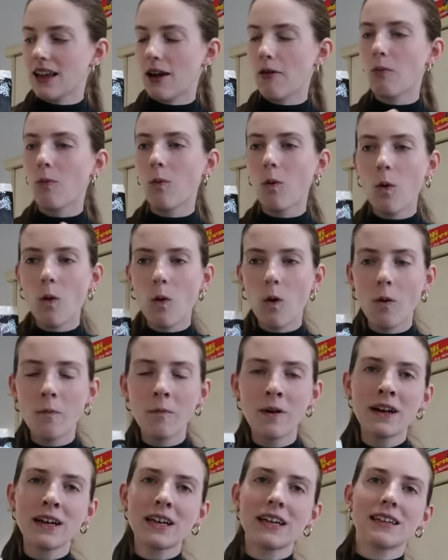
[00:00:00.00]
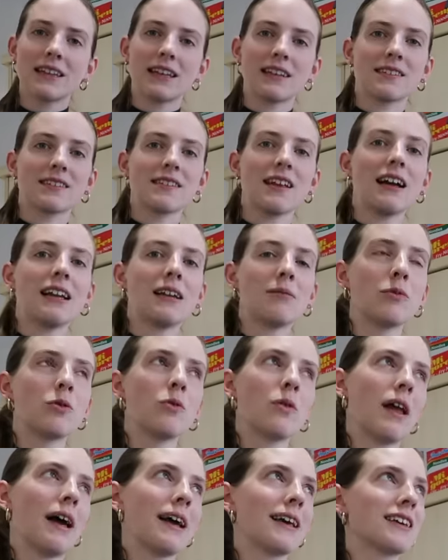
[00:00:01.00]
They're warm, they're slightly
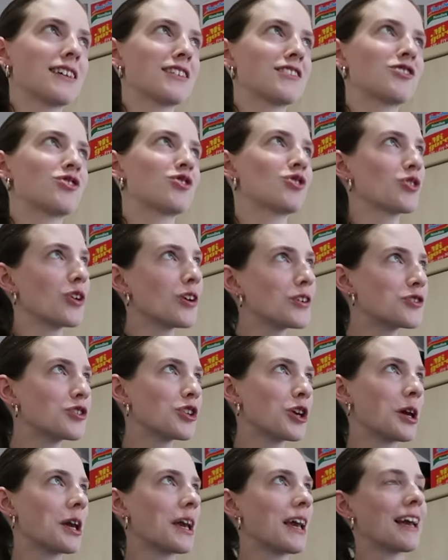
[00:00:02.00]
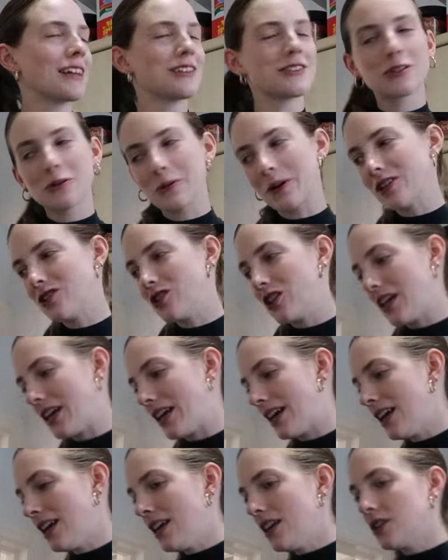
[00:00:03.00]
more like stodgy and
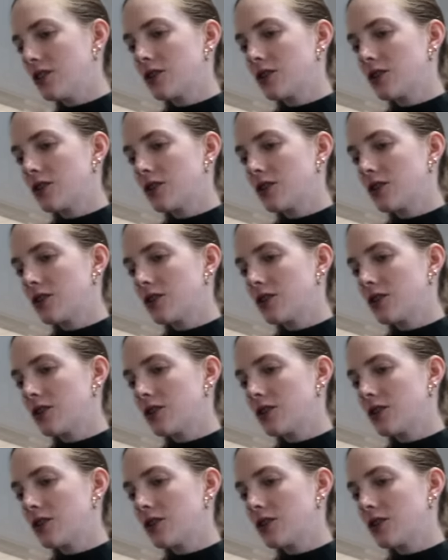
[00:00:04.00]
squidgy.